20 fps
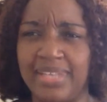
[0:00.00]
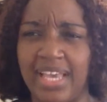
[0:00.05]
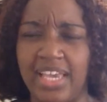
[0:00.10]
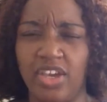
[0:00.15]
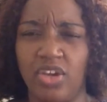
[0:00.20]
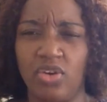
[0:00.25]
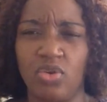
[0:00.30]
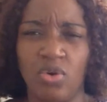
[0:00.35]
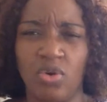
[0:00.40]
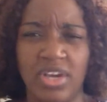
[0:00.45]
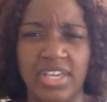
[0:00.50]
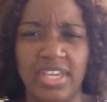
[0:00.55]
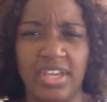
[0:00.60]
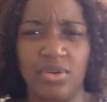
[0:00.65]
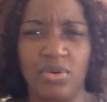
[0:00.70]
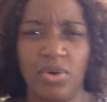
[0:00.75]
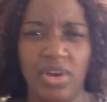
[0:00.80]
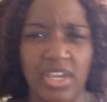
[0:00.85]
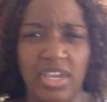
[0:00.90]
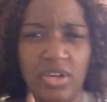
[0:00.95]
And you know, you
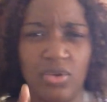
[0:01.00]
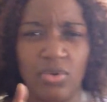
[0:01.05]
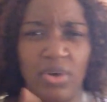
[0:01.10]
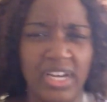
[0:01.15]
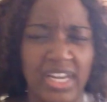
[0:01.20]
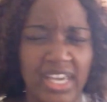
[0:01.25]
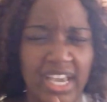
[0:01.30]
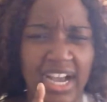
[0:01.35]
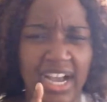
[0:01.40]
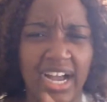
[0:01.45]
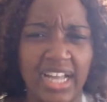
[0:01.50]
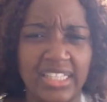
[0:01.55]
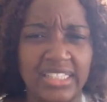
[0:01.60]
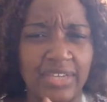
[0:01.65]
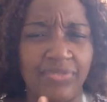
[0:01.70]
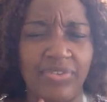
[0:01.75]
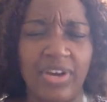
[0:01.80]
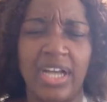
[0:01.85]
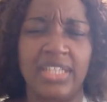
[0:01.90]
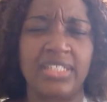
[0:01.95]
know, you know, in your heart
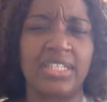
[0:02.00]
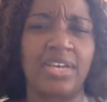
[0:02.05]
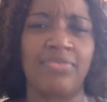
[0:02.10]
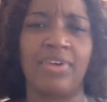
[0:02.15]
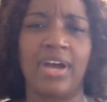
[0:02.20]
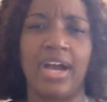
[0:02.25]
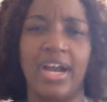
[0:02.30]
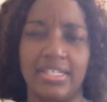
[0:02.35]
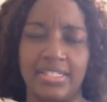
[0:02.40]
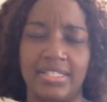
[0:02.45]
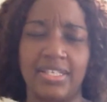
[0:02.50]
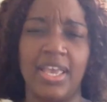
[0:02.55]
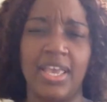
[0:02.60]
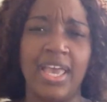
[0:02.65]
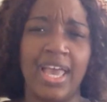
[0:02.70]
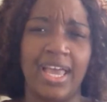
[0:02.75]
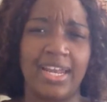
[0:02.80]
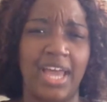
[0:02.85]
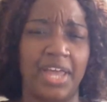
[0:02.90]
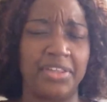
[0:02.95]
of heart of hearts,
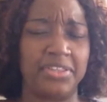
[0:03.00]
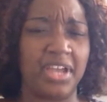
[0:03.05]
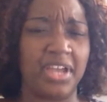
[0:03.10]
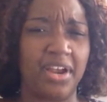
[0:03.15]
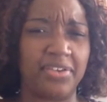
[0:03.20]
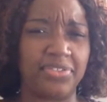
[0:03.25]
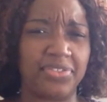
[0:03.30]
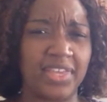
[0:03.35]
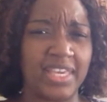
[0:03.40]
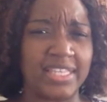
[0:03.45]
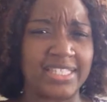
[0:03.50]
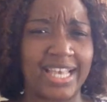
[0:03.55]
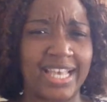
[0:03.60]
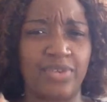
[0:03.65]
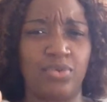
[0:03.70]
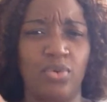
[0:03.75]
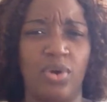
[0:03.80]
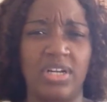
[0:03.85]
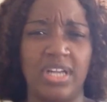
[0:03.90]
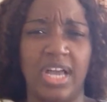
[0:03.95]
that there are things
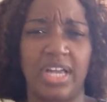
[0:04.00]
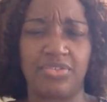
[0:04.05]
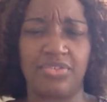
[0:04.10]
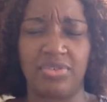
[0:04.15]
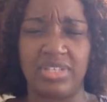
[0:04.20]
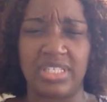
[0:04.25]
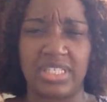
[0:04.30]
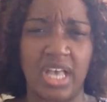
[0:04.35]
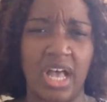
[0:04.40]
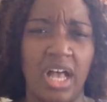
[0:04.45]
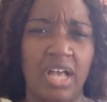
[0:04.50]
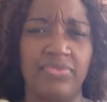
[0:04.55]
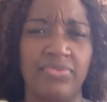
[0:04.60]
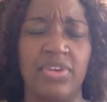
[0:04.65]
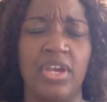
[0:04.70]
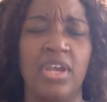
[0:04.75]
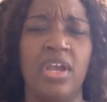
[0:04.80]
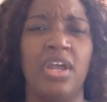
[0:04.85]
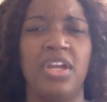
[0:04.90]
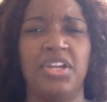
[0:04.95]
that were not resolved,
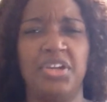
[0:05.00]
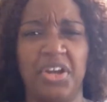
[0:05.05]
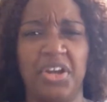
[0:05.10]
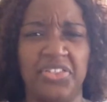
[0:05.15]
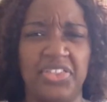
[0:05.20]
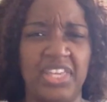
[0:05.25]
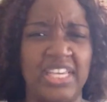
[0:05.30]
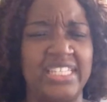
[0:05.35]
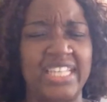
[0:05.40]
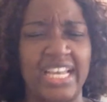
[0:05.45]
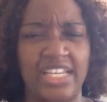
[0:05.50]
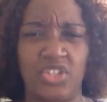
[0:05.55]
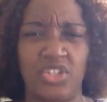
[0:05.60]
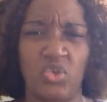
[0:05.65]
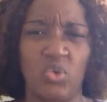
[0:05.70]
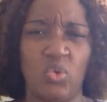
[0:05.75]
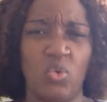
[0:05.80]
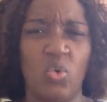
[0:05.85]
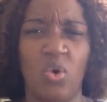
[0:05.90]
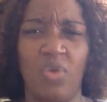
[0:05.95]
there are things that
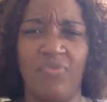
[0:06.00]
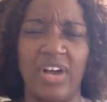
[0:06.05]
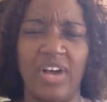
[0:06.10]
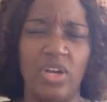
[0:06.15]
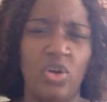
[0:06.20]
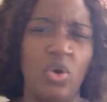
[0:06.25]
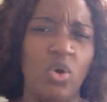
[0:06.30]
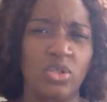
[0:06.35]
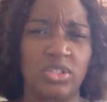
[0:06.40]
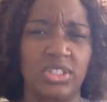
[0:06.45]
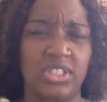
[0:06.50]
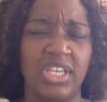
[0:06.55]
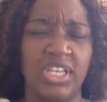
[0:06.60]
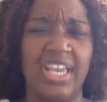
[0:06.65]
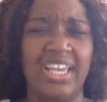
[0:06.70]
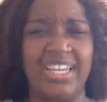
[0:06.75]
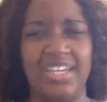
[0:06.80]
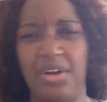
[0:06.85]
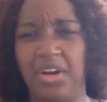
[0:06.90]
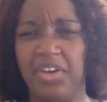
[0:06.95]
you overlooked,
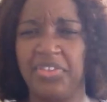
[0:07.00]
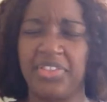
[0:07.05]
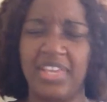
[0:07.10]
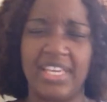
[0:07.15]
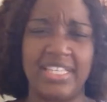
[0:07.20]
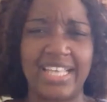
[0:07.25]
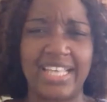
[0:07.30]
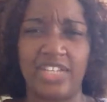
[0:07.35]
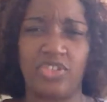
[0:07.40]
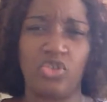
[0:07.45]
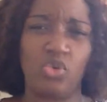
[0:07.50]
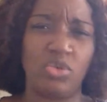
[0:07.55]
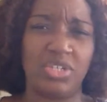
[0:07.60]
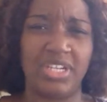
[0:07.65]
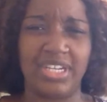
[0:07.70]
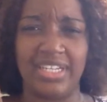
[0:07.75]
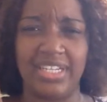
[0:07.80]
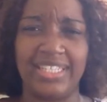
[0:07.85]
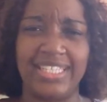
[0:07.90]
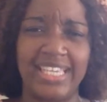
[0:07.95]
there are things that you
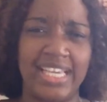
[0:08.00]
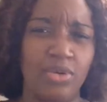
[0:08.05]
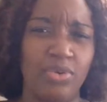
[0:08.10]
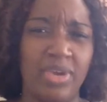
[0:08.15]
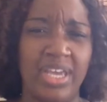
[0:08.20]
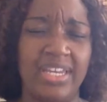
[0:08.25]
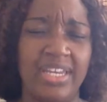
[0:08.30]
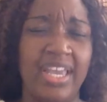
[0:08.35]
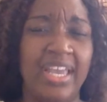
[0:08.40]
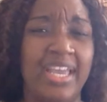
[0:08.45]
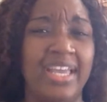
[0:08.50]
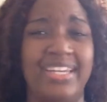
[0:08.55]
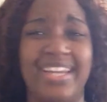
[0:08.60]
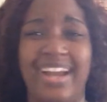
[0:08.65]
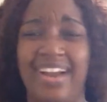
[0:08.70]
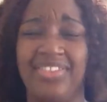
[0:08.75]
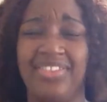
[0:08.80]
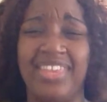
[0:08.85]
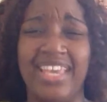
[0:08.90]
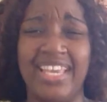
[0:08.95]
didn't deal with, there
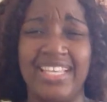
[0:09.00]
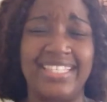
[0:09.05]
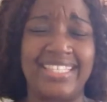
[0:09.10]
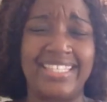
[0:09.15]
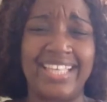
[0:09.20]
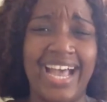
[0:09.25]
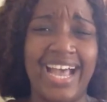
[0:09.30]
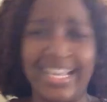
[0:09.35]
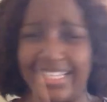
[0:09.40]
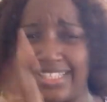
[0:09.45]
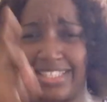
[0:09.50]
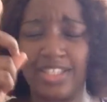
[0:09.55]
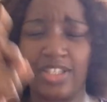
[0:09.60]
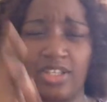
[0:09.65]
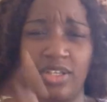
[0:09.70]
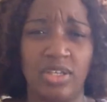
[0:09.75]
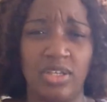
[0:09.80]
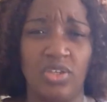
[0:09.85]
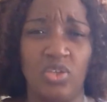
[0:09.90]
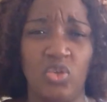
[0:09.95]
are things that
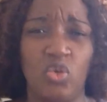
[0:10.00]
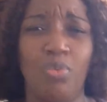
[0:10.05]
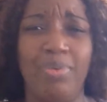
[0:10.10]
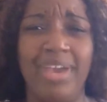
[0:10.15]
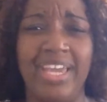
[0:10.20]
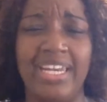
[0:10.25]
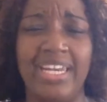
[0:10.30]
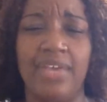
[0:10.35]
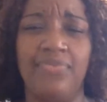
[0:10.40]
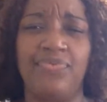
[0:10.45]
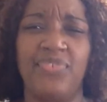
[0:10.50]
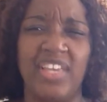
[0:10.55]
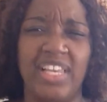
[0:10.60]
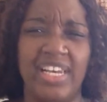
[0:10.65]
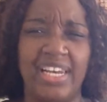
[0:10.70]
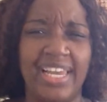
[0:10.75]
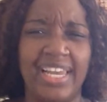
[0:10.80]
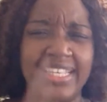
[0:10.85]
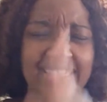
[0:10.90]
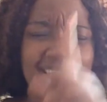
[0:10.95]
you made them feel
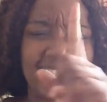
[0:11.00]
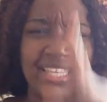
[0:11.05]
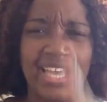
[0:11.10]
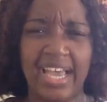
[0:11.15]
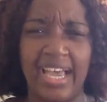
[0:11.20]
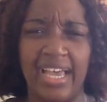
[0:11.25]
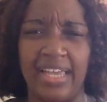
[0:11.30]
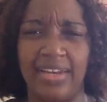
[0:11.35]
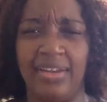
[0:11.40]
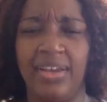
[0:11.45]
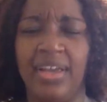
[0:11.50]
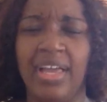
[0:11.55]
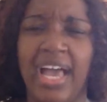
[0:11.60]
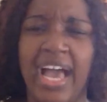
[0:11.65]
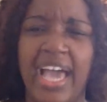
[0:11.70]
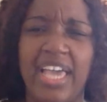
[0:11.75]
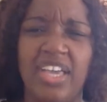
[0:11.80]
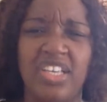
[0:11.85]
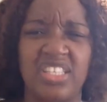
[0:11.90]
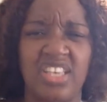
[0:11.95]
less than.
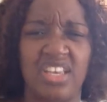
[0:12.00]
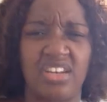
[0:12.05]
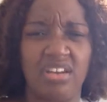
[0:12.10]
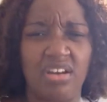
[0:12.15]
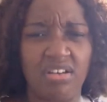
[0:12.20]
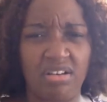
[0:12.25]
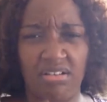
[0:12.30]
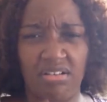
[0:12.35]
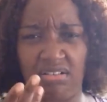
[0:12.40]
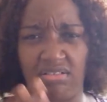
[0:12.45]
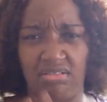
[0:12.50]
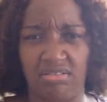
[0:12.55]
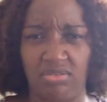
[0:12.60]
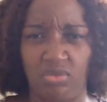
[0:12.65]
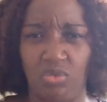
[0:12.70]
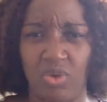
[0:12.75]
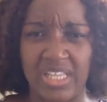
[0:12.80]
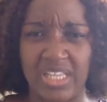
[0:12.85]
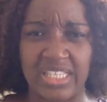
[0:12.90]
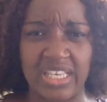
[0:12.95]
And you said, no, oh,
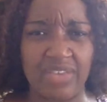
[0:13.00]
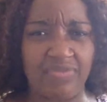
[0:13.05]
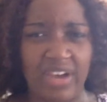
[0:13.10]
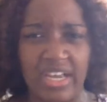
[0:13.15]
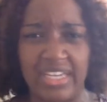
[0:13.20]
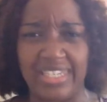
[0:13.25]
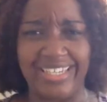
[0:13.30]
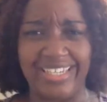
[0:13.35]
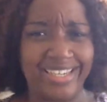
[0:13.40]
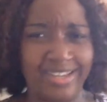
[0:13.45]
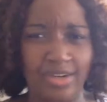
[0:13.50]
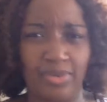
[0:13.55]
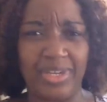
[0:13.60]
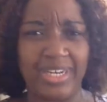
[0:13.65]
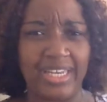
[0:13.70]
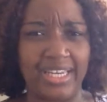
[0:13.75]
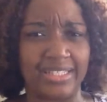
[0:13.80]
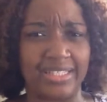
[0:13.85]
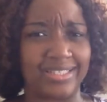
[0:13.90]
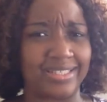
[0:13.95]
whatever, deal
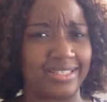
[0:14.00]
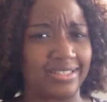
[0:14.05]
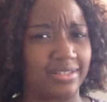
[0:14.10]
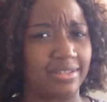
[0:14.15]
with it.